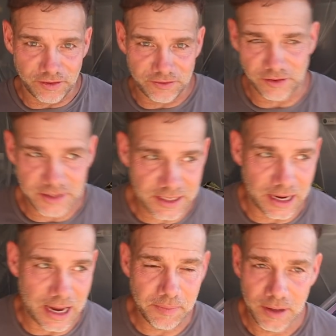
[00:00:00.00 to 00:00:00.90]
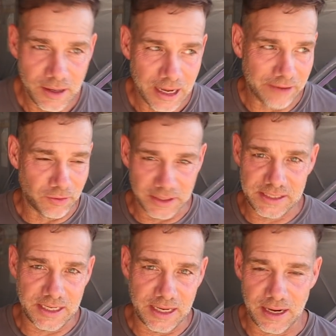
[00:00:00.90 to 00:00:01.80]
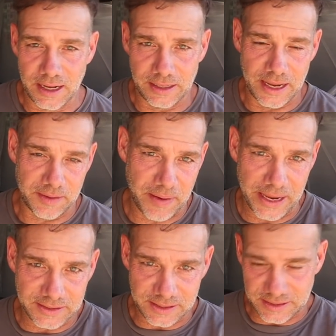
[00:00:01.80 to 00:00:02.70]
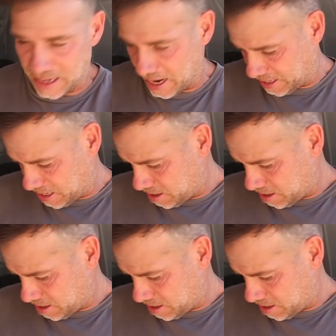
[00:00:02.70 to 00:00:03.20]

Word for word: for the first time I've only seen on like Paint Society.